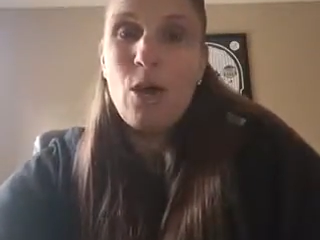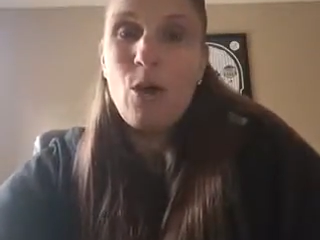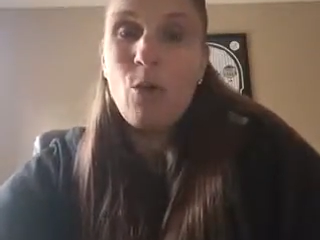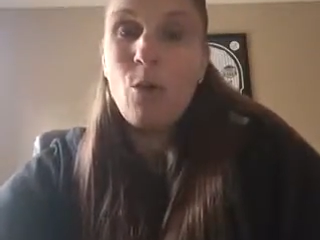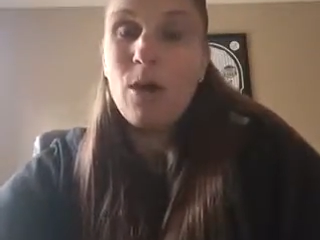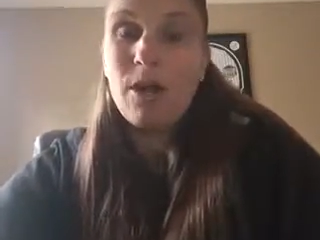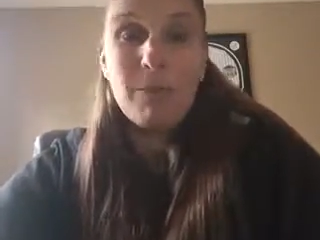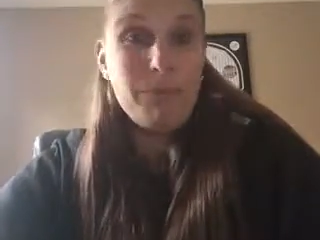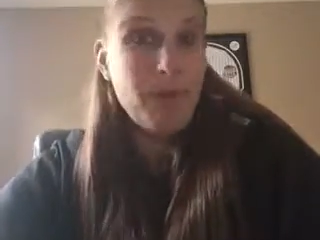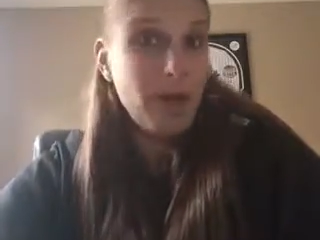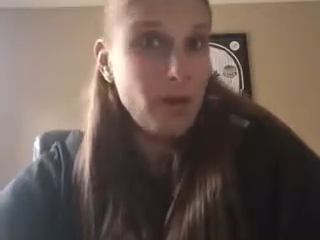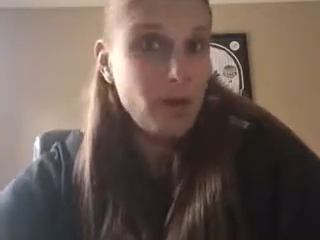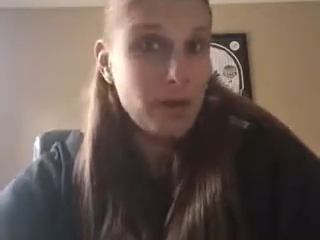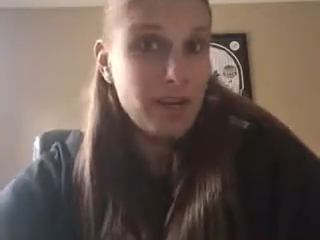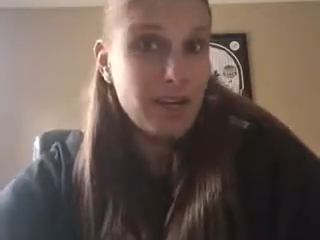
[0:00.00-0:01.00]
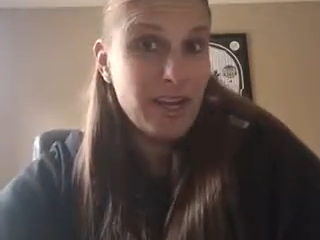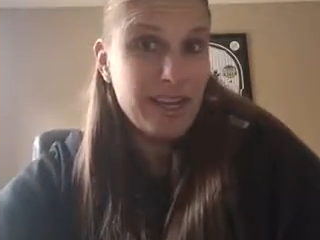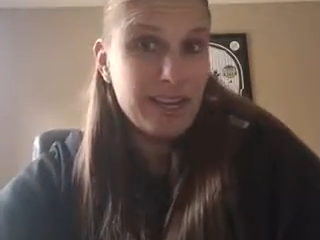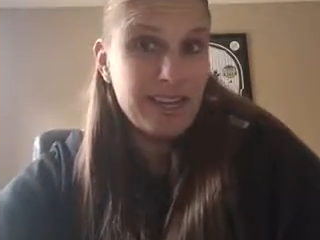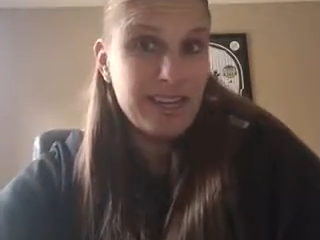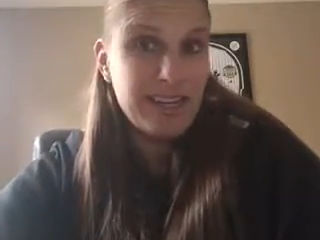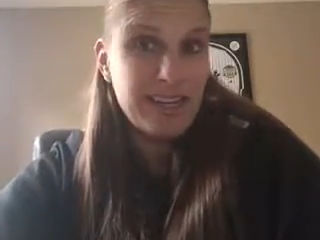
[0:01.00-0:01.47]
What I'm not
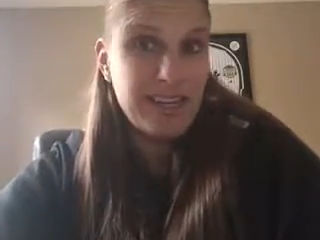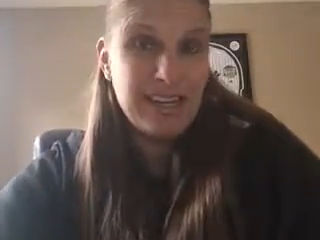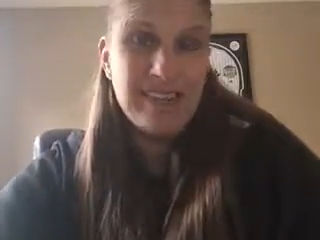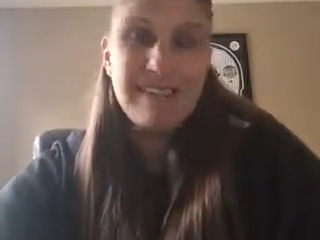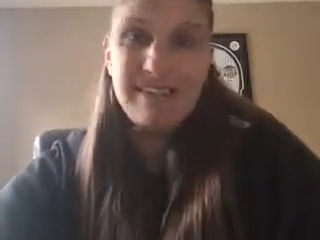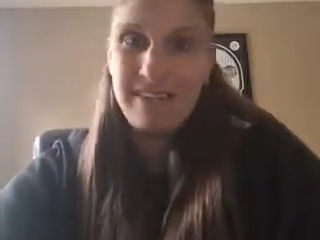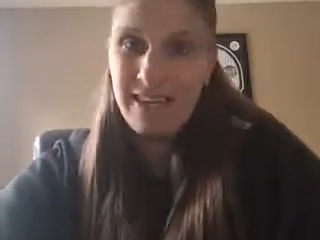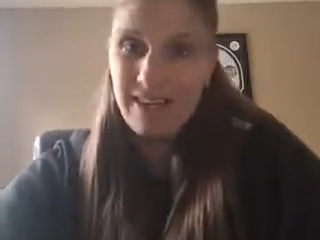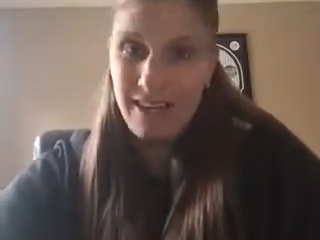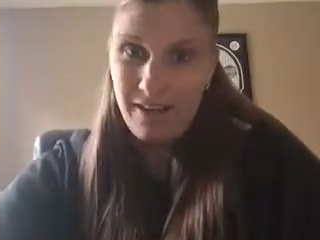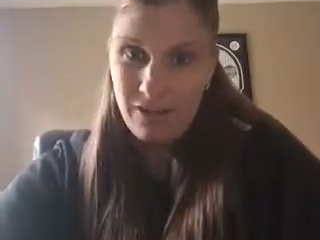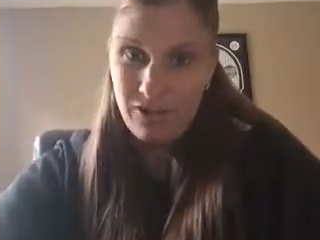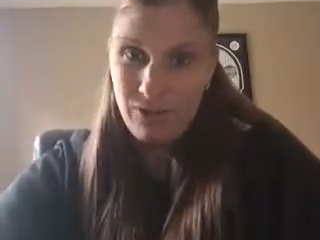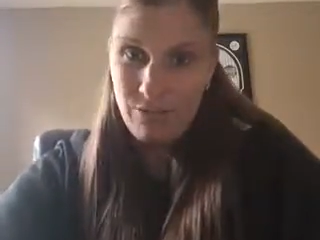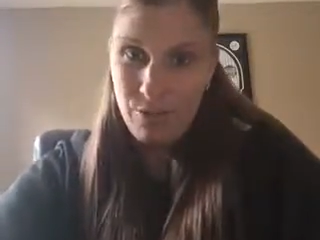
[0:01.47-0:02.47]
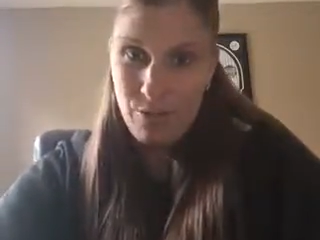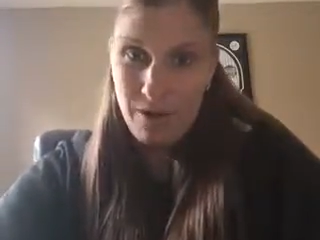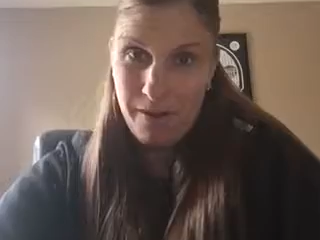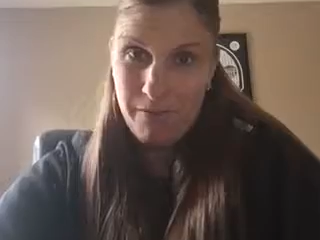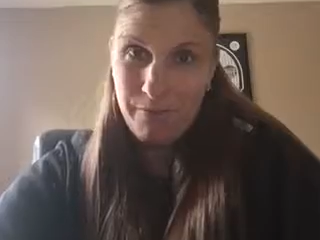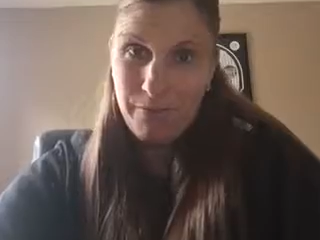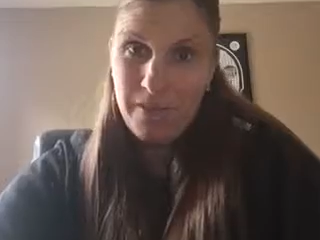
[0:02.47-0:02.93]
organized in is the technology
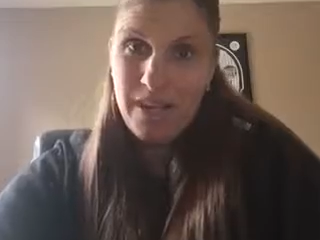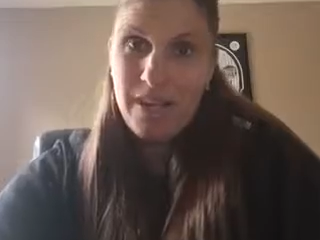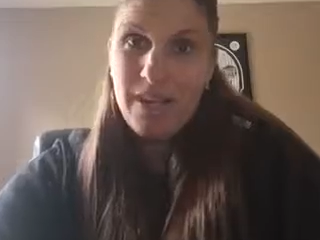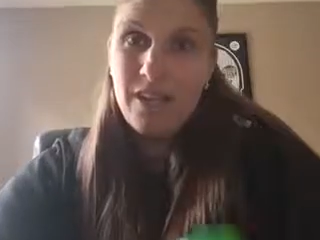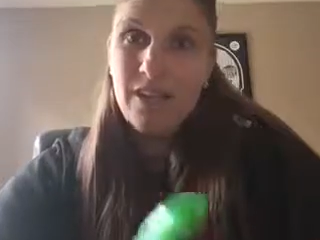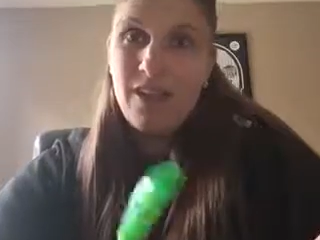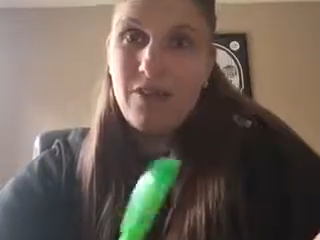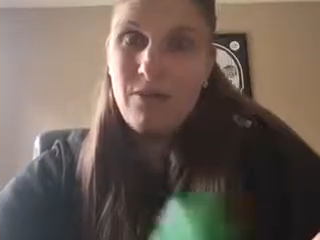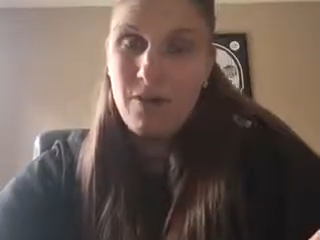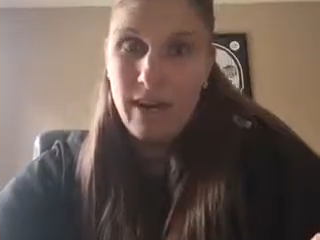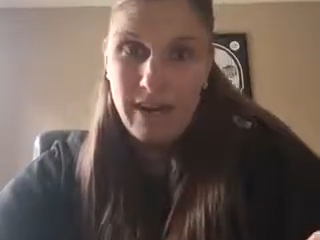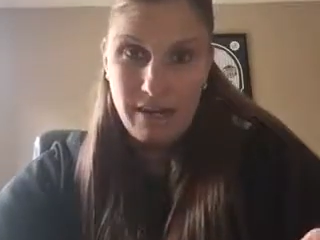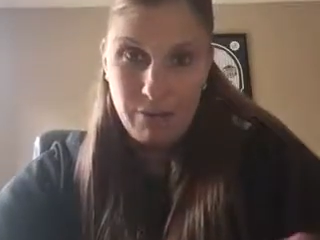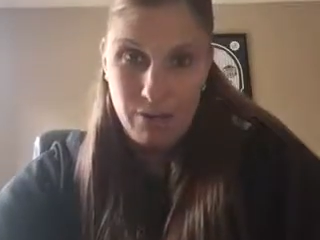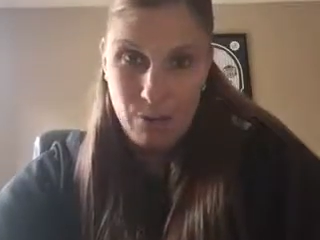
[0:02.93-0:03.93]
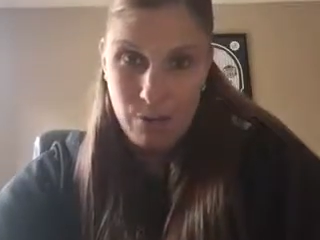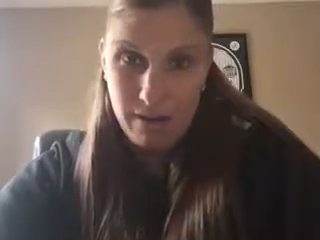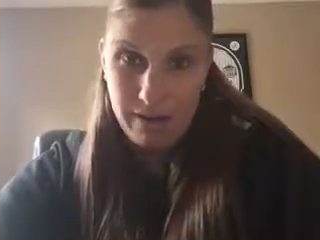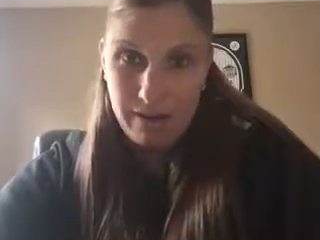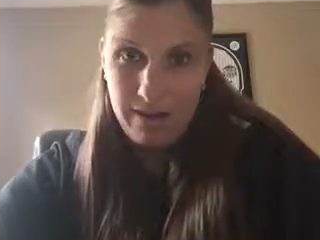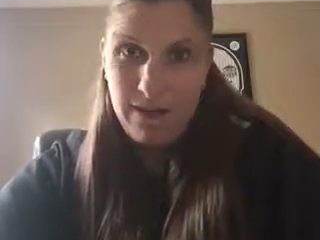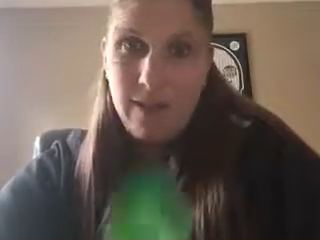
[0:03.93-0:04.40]
part, the writing
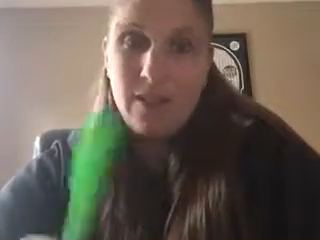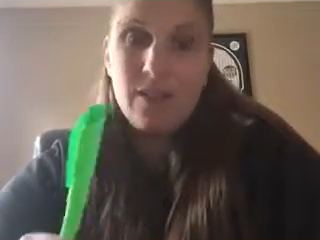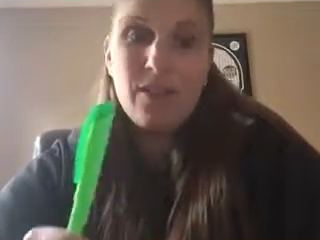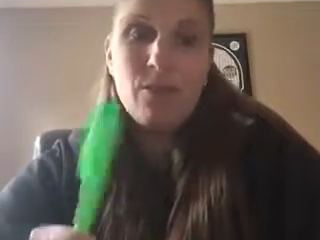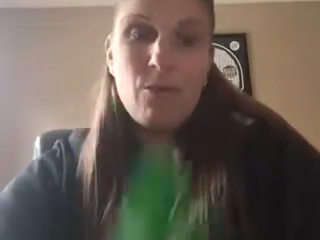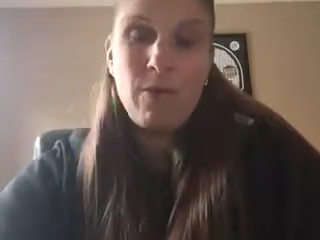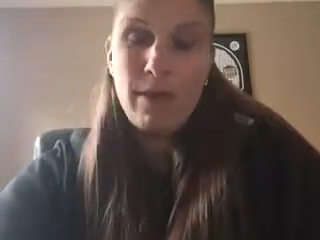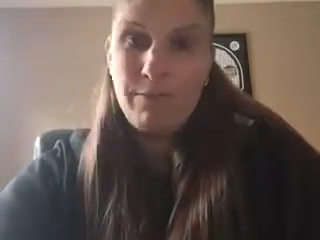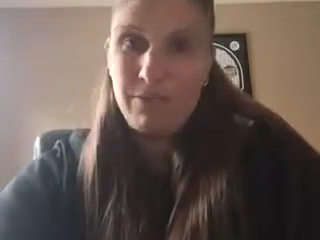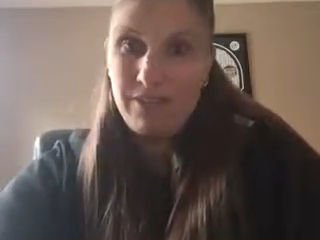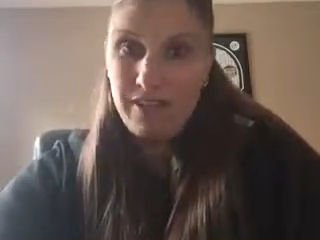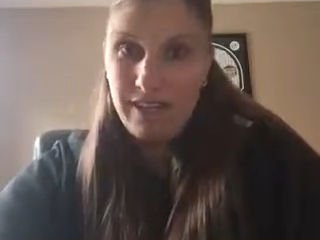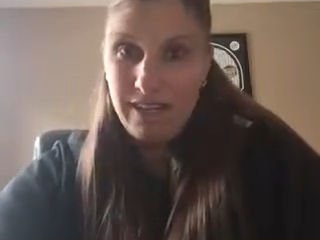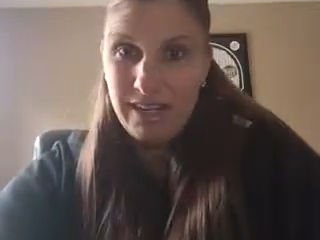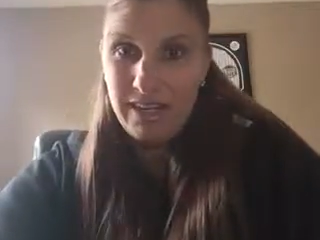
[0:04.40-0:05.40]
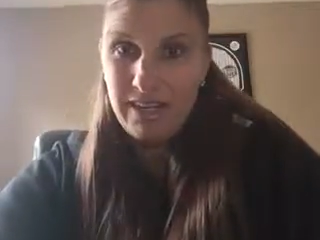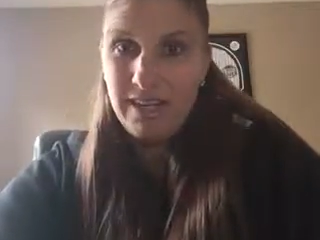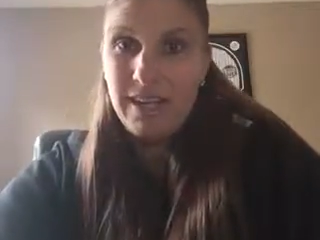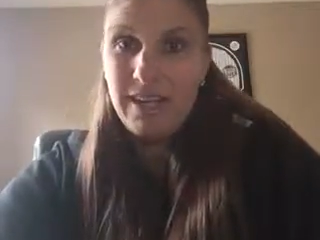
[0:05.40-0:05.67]
part, the website,